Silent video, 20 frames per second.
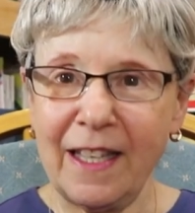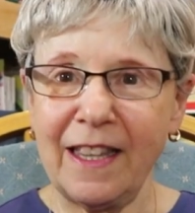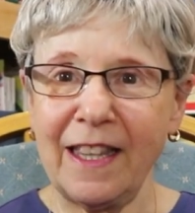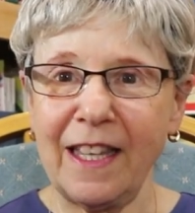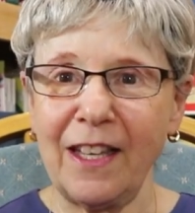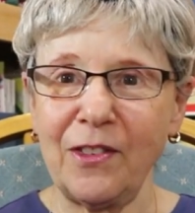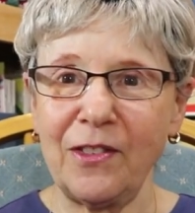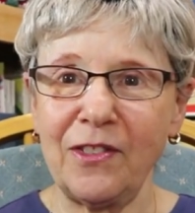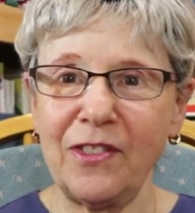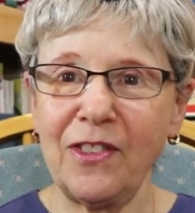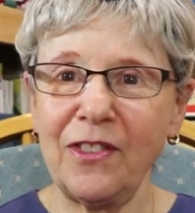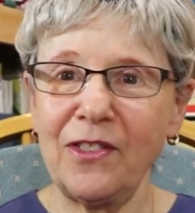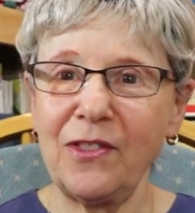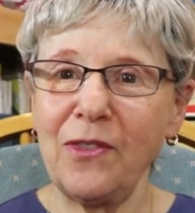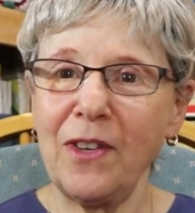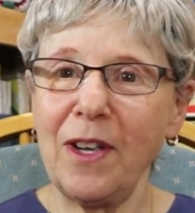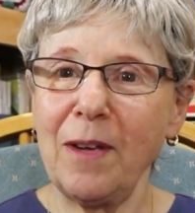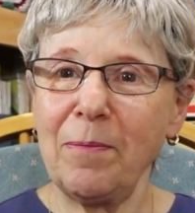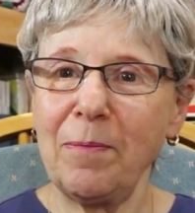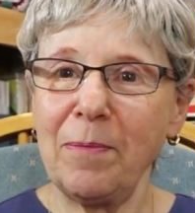There's the
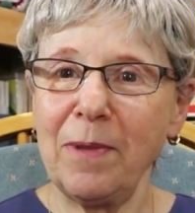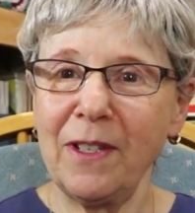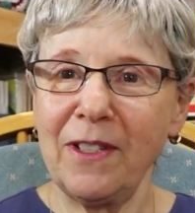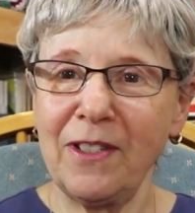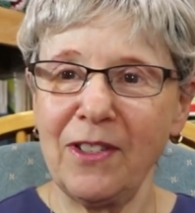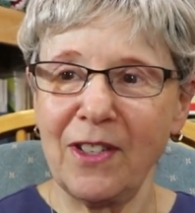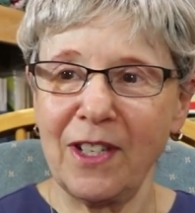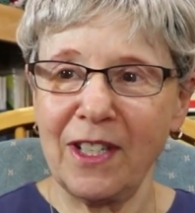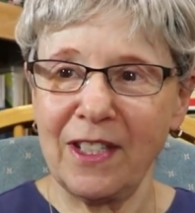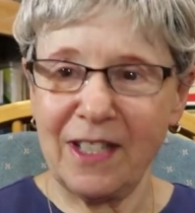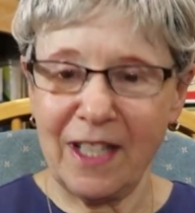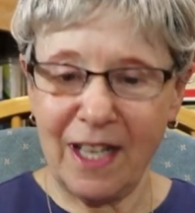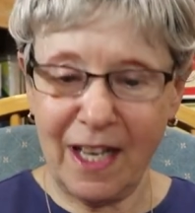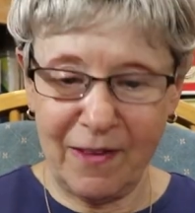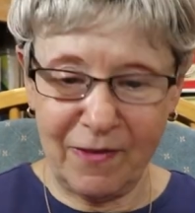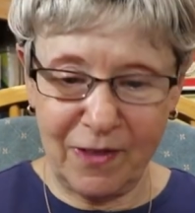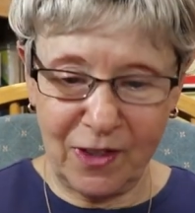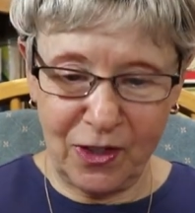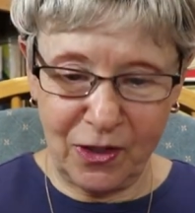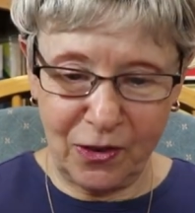strip. You get to
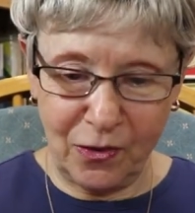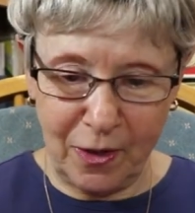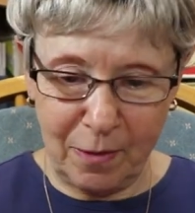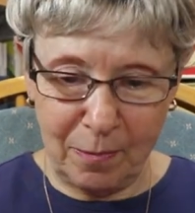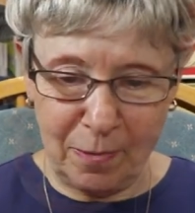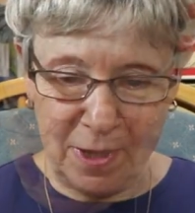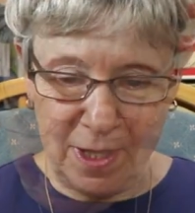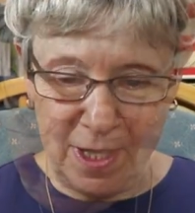have the strip.